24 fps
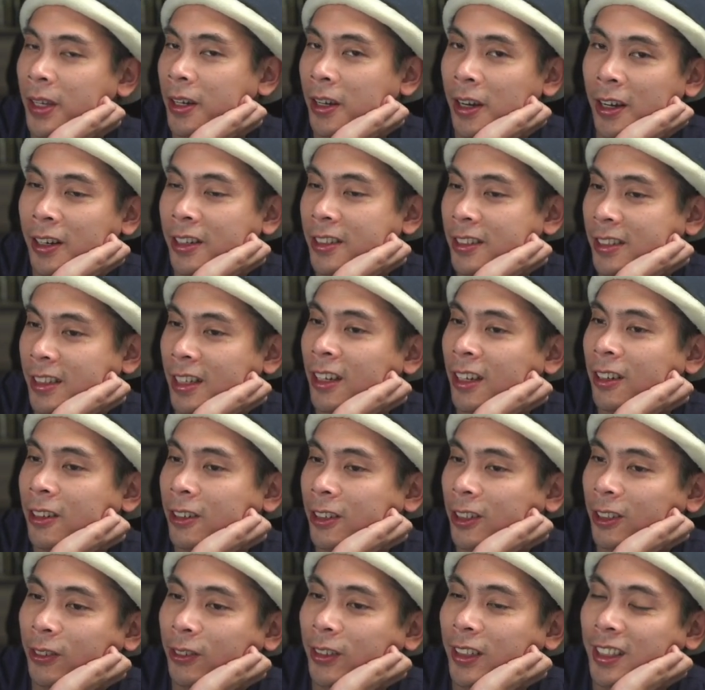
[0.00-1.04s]
And honestly, I
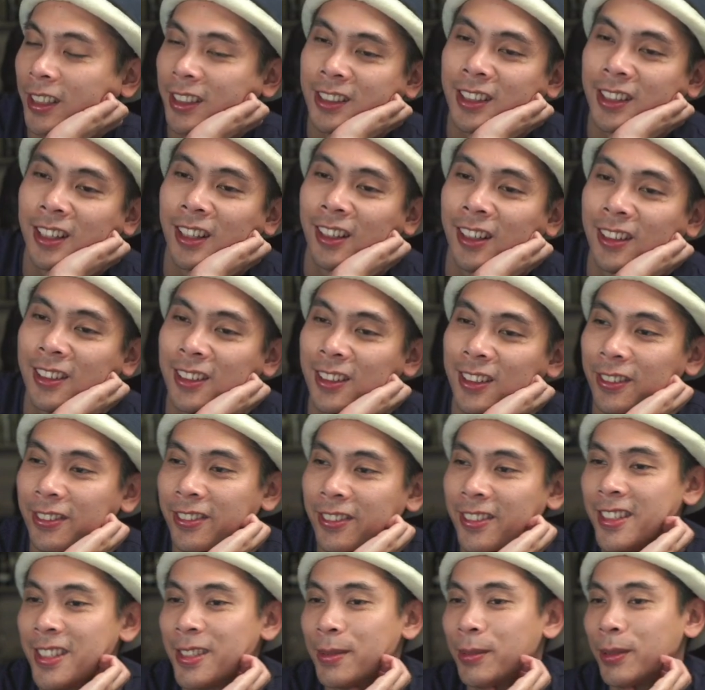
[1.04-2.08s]
couldn't really tell a
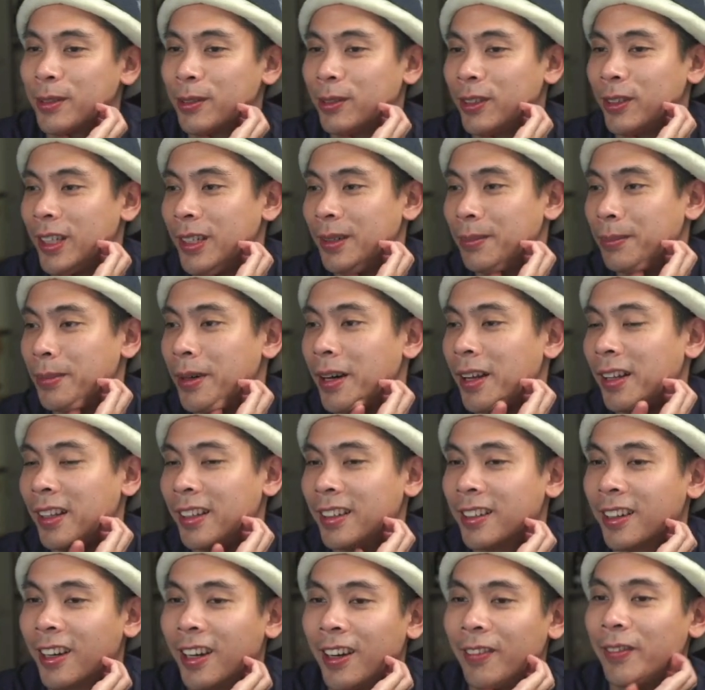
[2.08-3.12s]
difference between
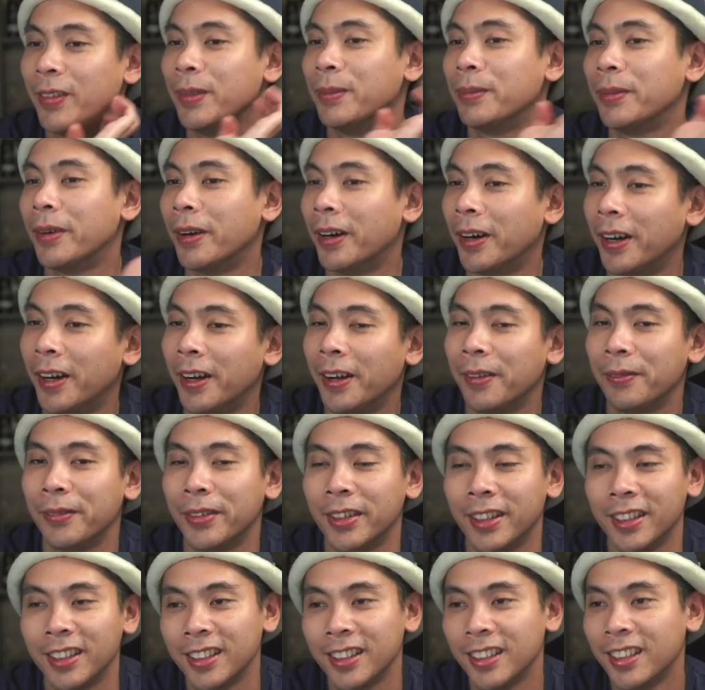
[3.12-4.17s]
polycarb and palm,
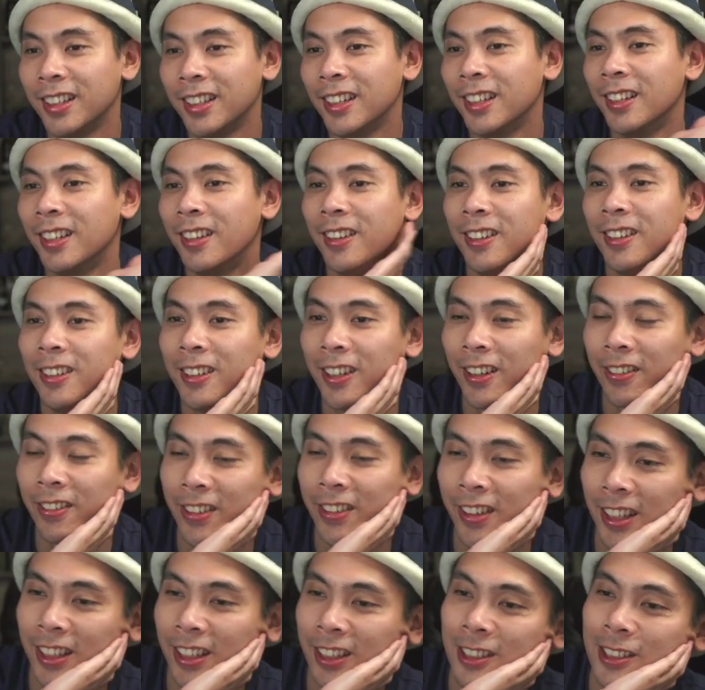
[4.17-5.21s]
but you know, I
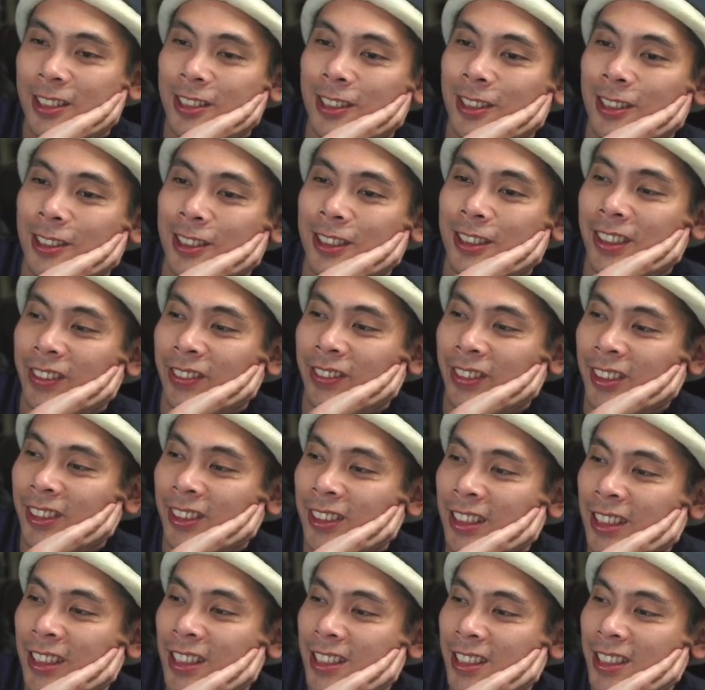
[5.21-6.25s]
feel like they're so
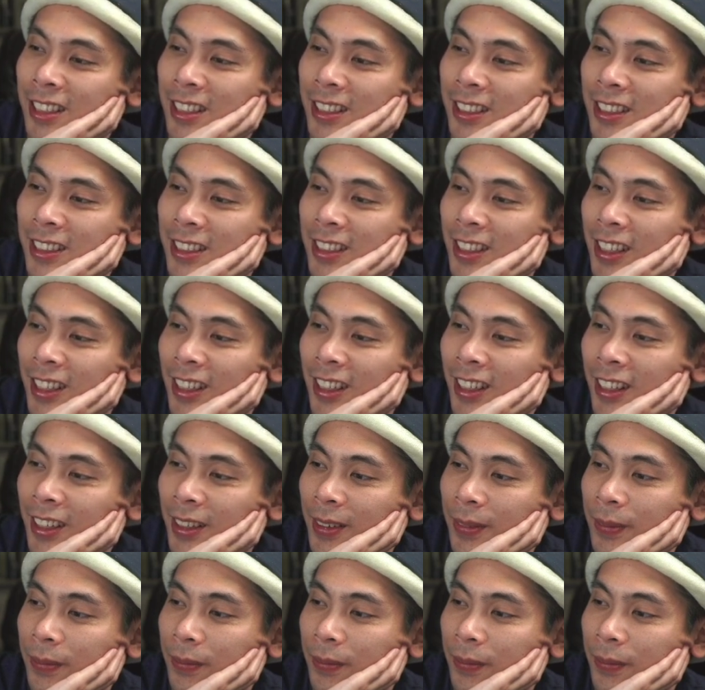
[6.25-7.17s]
similar that it's hard to tell.